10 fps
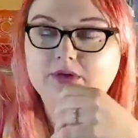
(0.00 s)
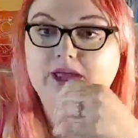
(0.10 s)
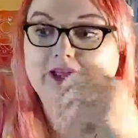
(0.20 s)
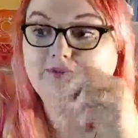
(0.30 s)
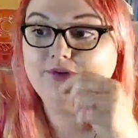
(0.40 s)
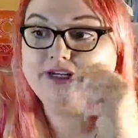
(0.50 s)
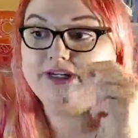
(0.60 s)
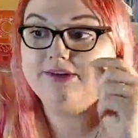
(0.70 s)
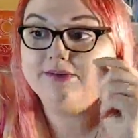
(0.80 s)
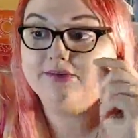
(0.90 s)

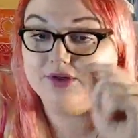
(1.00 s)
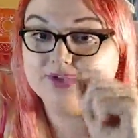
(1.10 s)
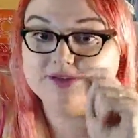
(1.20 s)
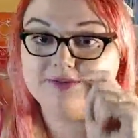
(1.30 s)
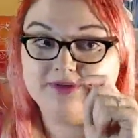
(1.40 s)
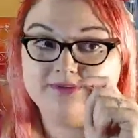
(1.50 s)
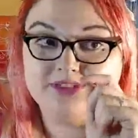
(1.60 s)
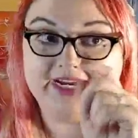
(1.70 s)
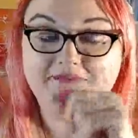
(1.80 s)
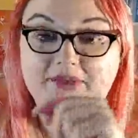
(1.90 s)
every first
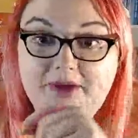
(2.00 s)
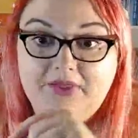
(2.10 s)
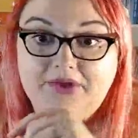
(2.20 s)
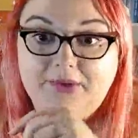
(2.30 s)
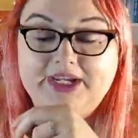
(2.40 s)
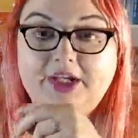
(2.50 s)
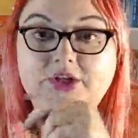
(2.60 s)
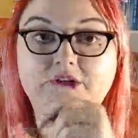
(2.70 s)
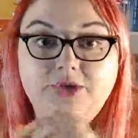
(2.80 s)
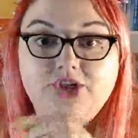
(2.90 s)
day of the month you'll get a
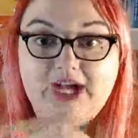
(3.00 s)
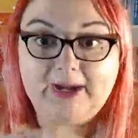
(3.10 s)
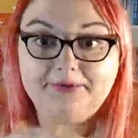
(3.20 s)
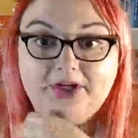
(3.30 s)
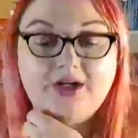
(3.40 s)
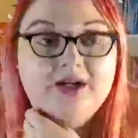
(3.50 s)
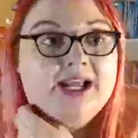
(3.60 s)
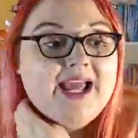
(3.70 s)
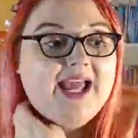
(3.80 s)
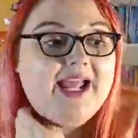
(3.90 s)
new chapter.
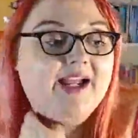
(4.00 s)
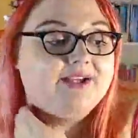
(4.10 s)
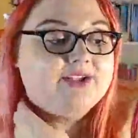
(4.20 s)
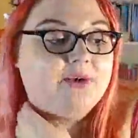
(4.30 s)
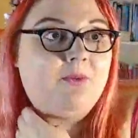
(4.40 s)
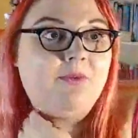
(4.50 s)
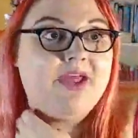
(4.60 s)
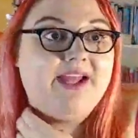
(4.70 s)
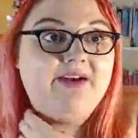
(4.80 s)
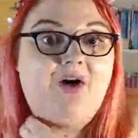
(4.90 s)
And
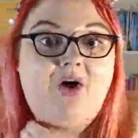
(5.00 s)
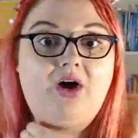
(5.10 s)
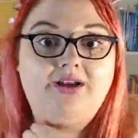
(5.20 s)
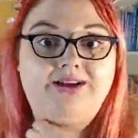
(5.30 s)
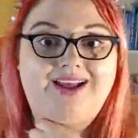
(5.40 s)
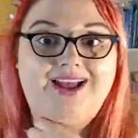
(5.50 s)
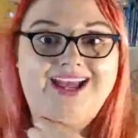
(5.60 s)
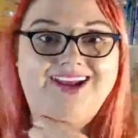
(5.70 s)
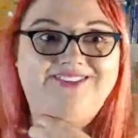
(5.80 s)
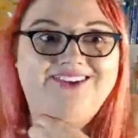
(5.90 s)
then on
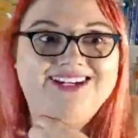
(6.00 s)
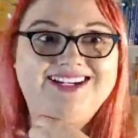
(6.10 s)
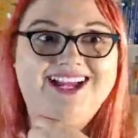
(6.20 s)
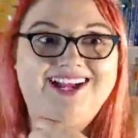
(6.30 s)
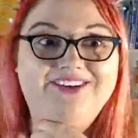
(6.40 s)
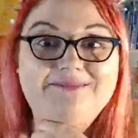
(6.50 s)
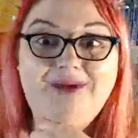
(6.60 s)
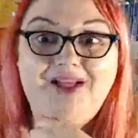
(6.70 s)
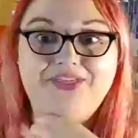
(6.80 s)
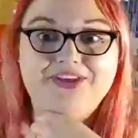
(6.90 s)
every
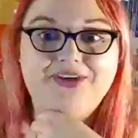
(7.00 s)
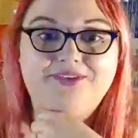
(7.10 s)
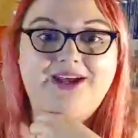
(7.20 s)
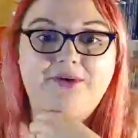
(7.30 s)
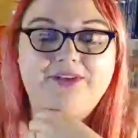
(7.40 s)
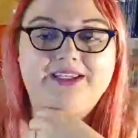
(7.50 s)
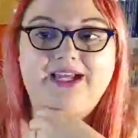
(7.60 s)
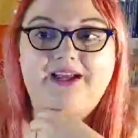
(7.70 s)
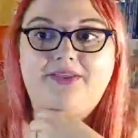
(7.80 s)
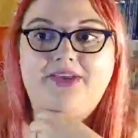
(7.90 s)
month you'll not only
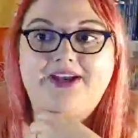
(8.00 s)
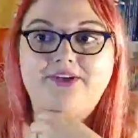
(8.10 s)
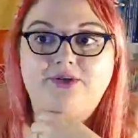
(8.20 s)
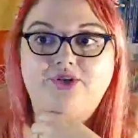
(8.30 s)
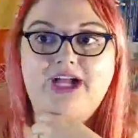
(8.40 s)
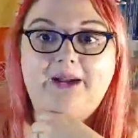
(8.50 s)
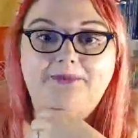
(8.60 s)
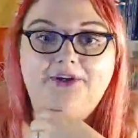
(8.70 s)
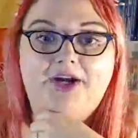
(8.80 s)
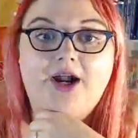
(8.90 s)
get that new
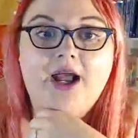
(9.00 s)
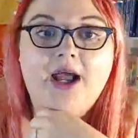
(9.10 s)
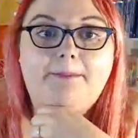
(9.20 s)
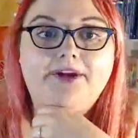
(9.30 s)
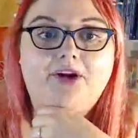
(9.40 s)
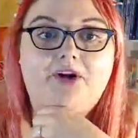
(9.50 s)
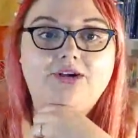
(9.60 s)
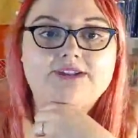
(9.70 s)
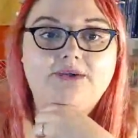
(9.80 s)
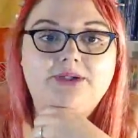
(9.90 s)
chapter, but
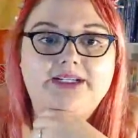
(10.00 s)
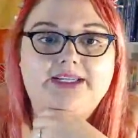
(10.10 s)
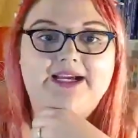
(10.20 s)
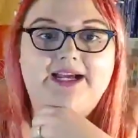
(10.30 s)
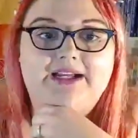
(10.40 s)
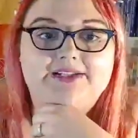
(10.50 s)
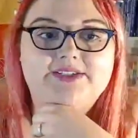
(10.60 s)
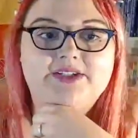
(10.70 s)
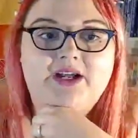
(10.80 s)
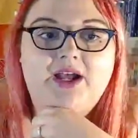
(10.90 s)

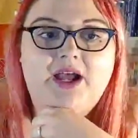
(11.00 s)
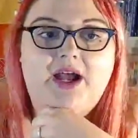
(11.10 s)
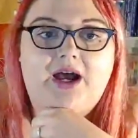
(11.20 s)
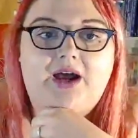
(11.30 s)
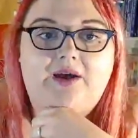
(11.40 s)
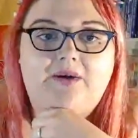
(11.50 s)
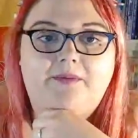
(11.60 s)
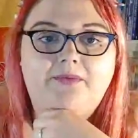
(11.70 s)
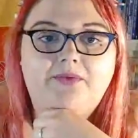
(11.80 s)
uh